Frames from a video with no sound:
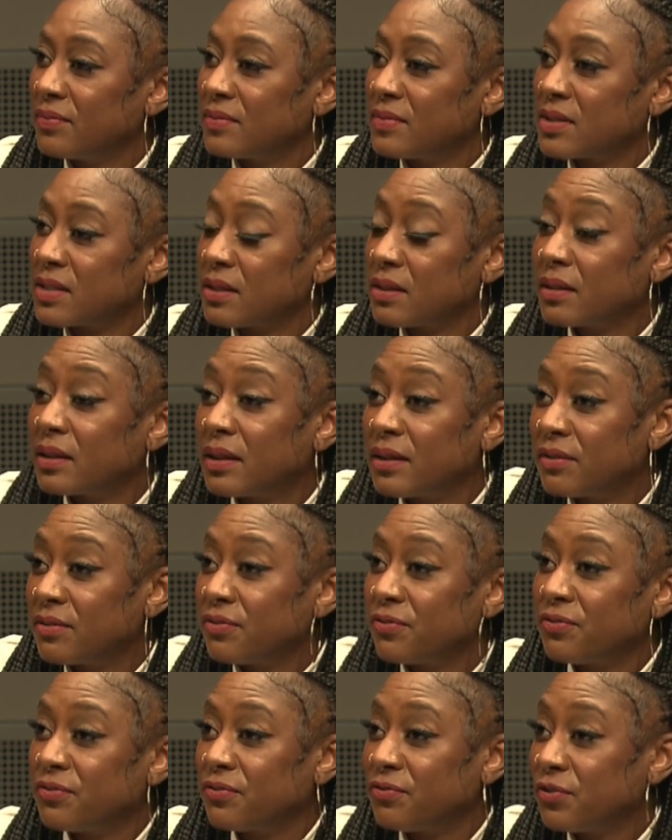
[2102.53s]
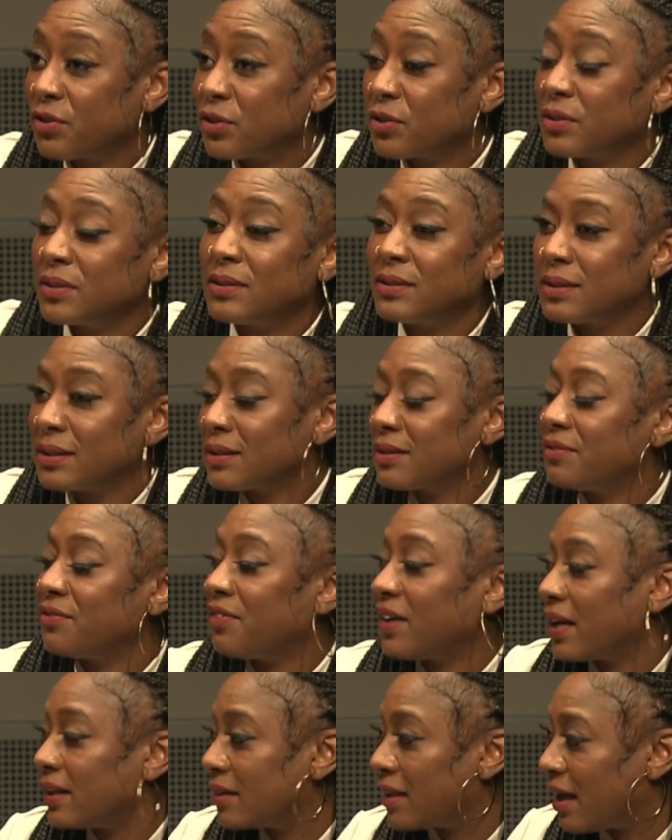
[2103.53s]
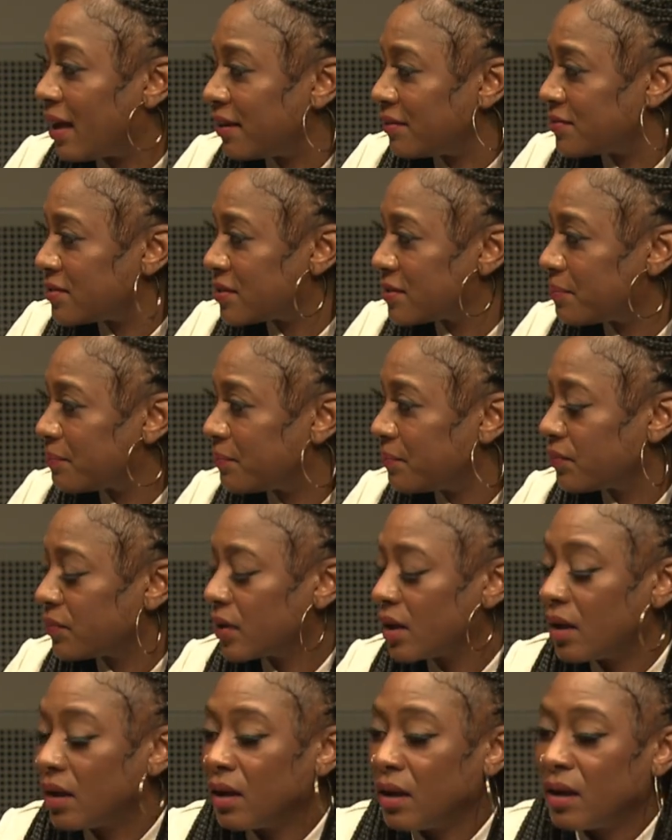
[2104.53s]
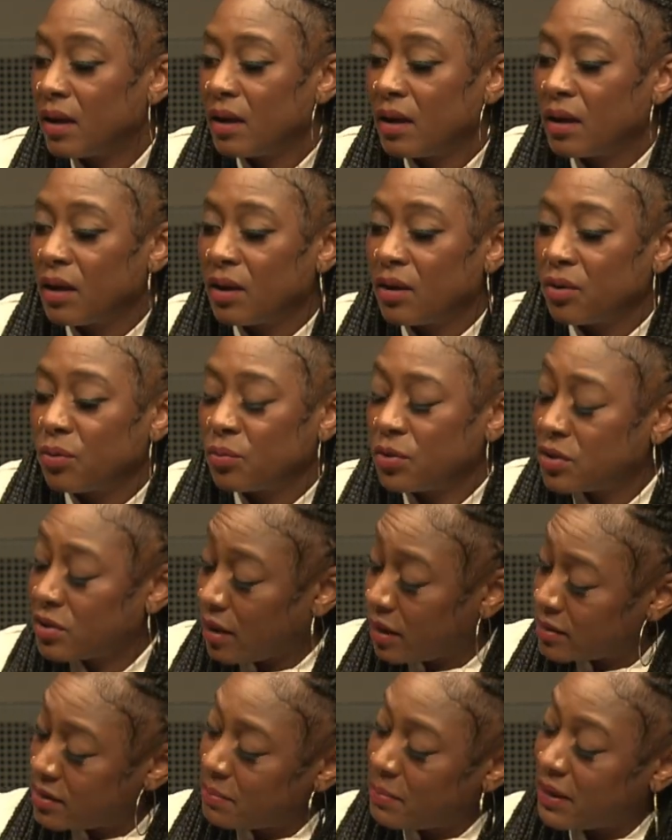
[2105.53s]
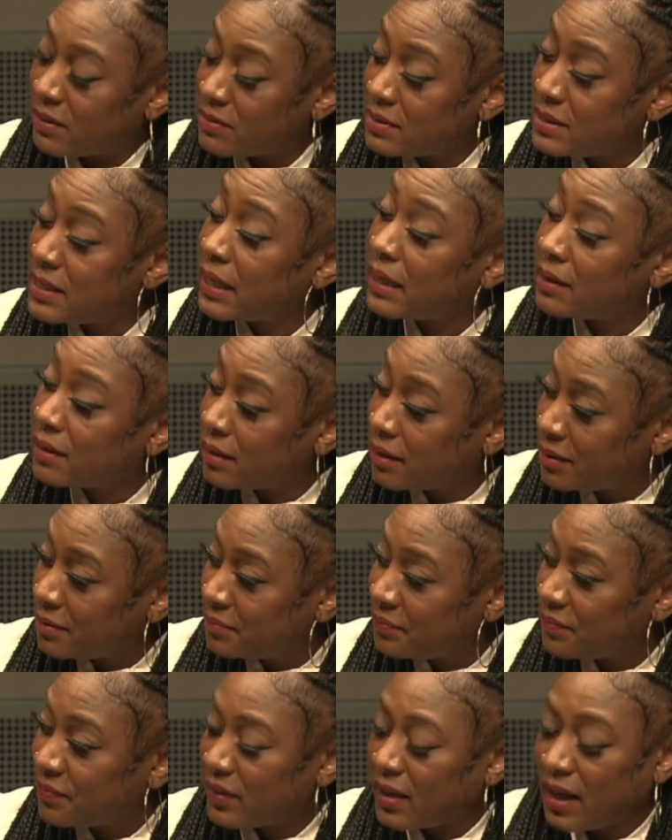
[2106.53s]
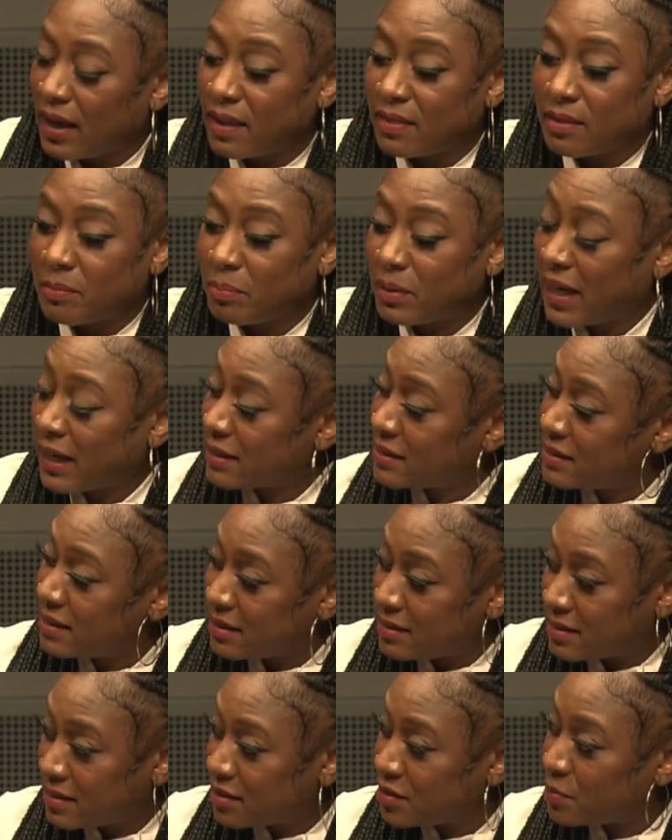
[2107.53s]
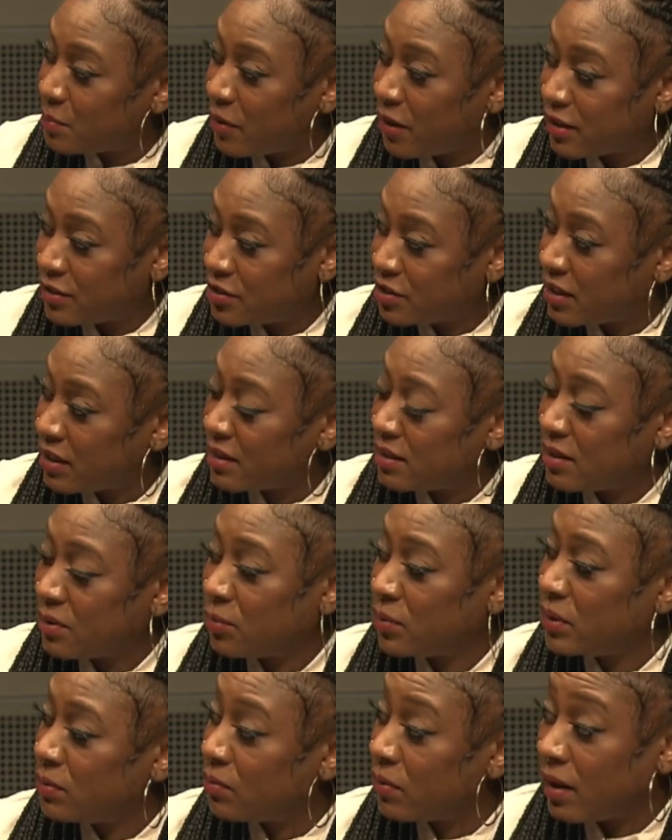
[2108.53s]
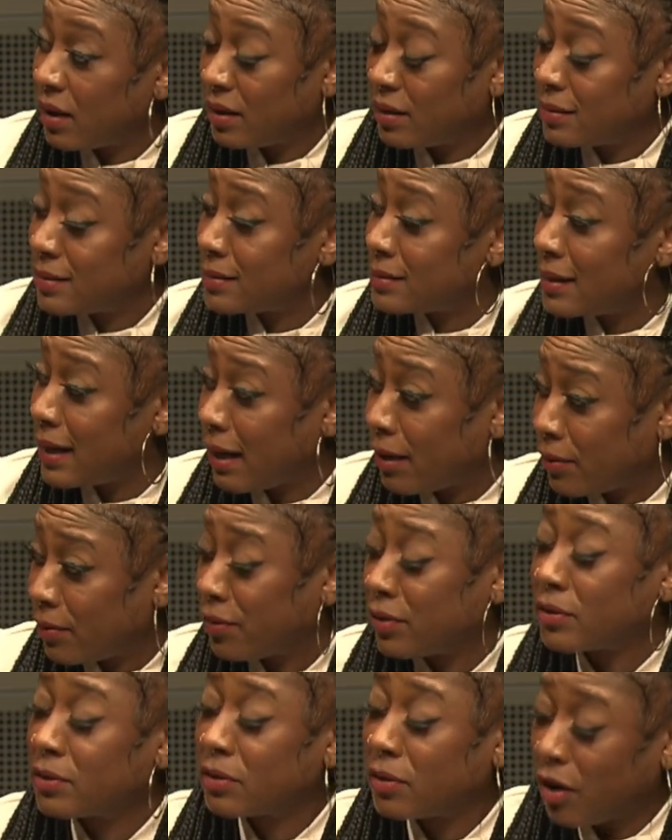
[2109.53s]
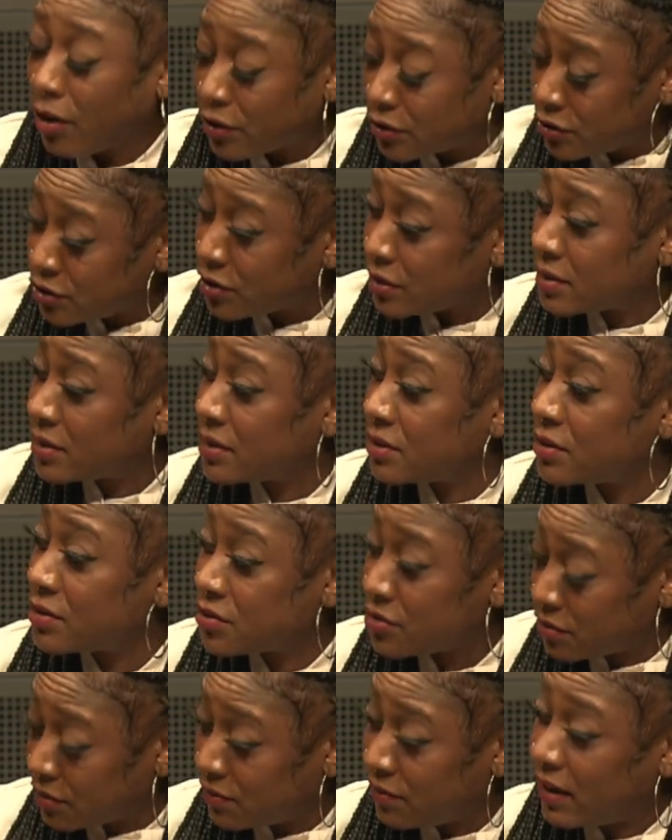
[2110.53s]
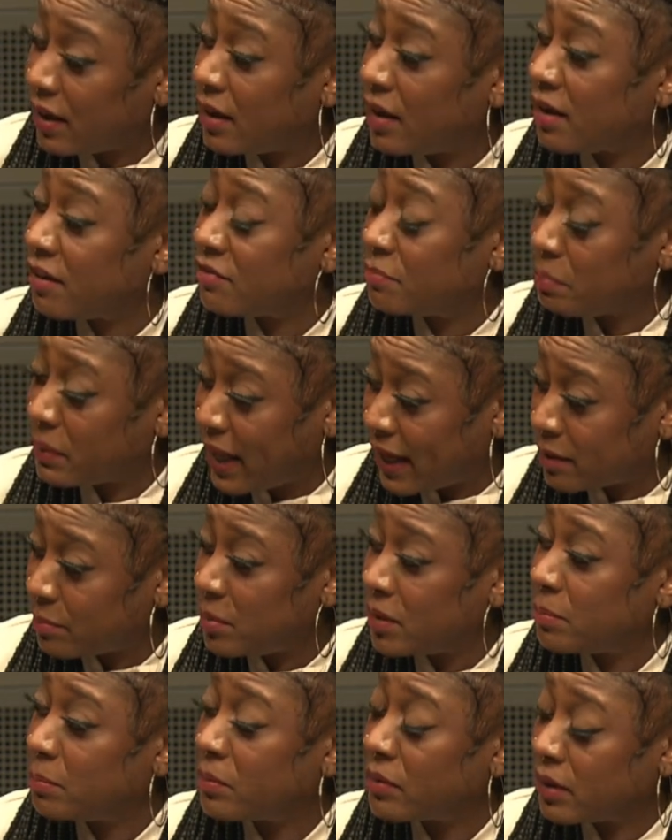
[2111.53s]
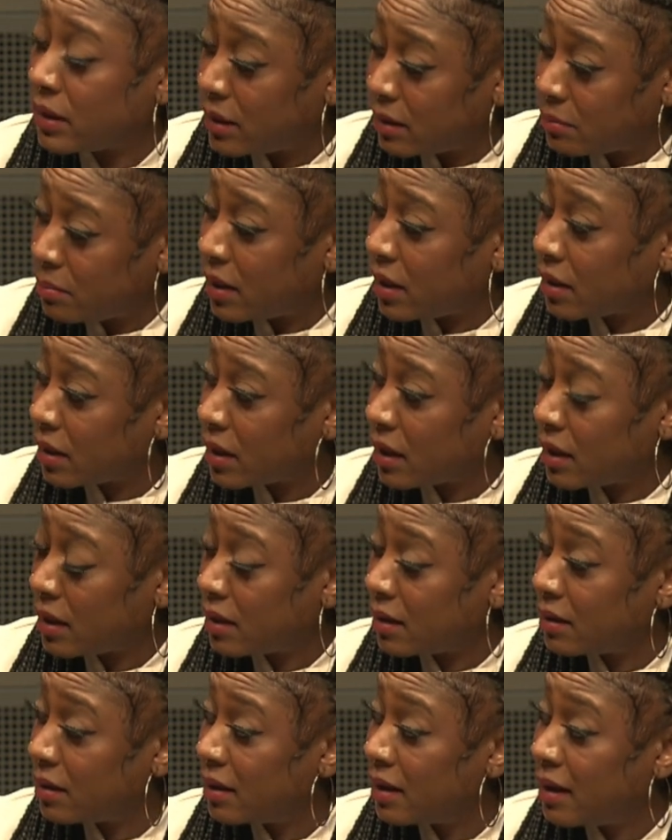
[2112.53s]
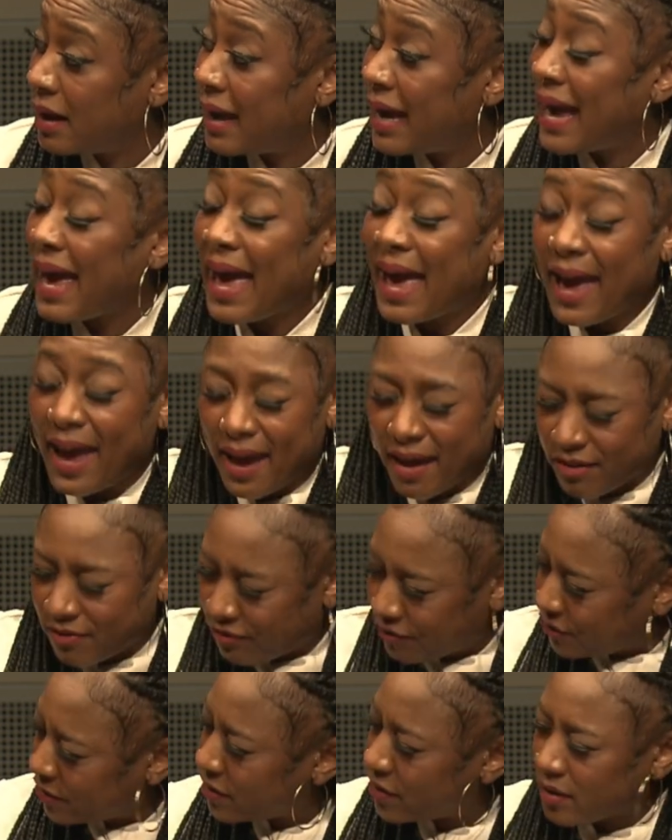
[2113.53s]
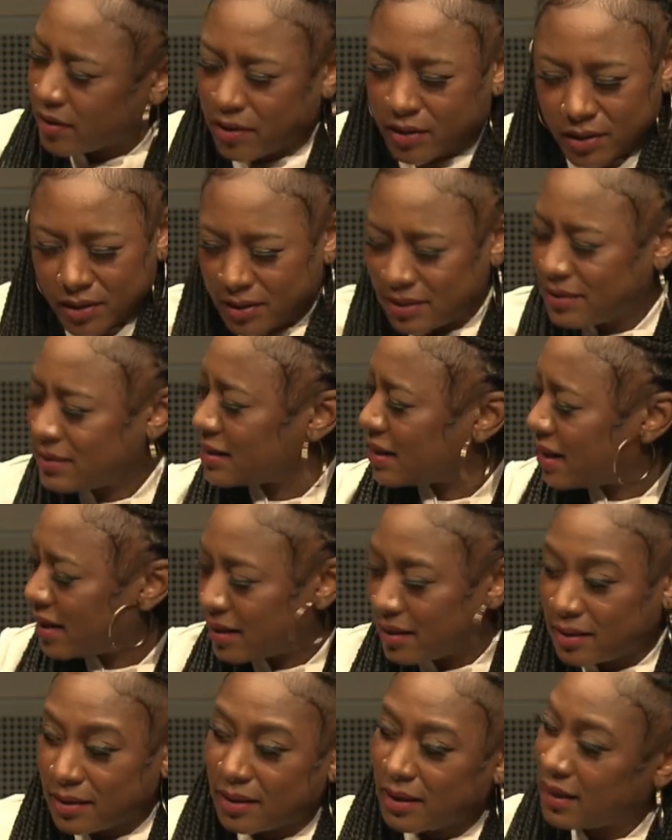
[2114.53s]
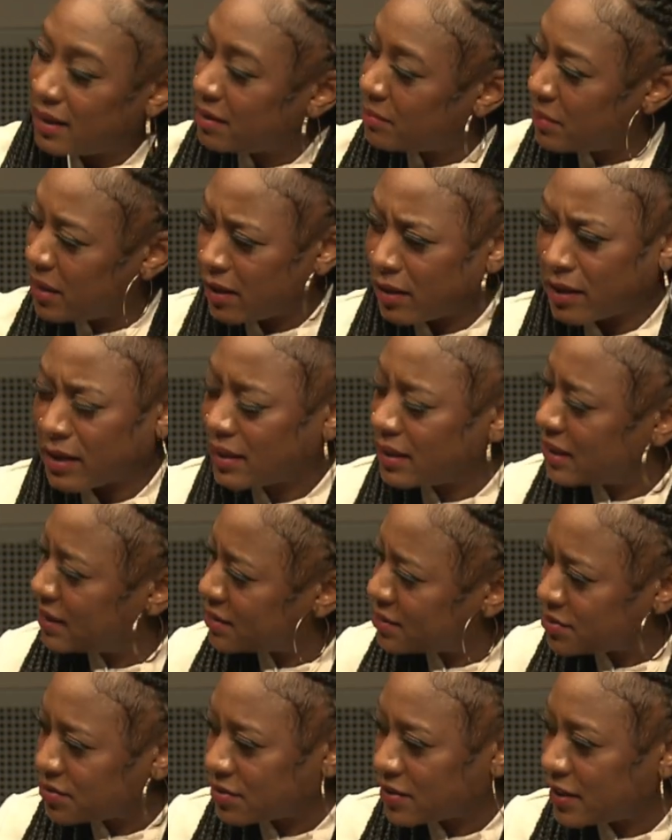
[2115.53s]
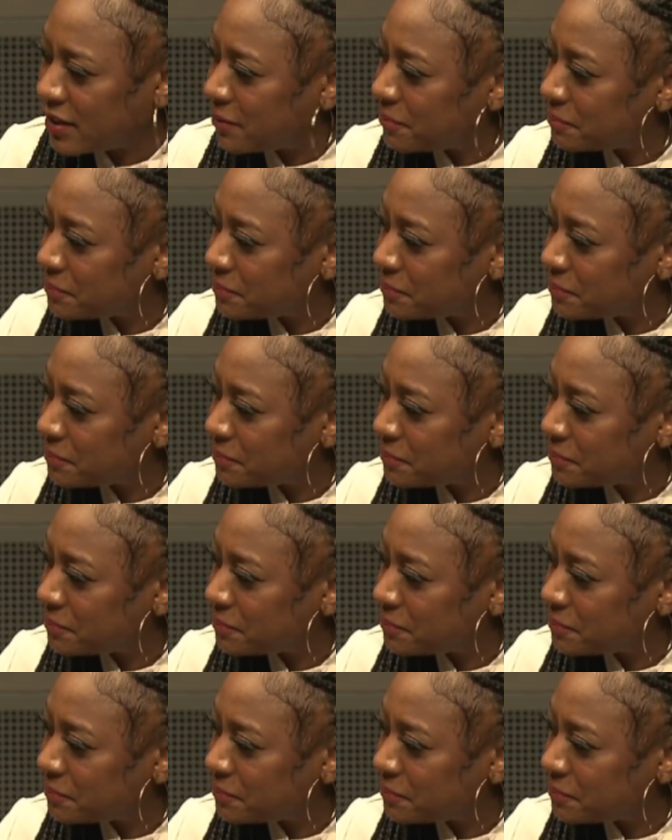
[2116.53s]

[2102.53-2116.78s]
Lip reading: to live full and dignified lives. We talked about data, and the Black Census Project that we run is now the largest survey of Black people in America ever done in American history.